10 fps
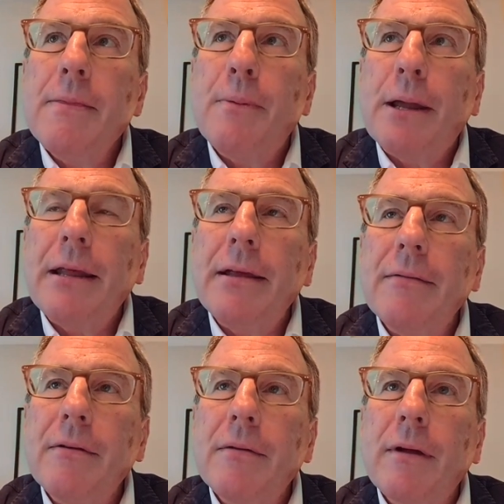But
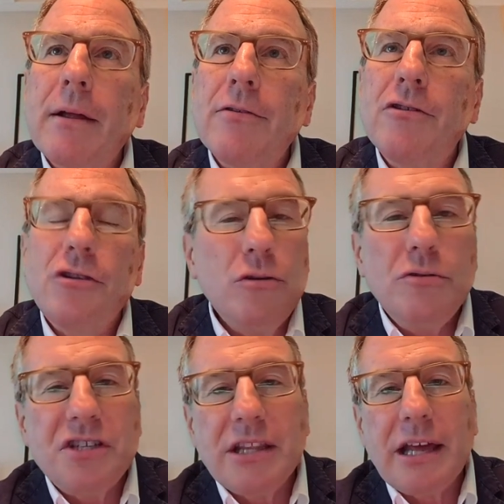do you
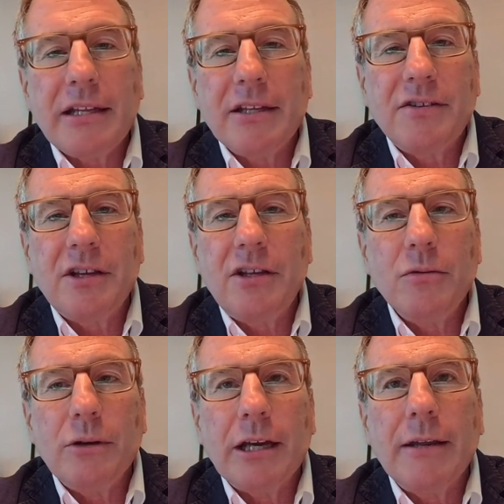see that continuing?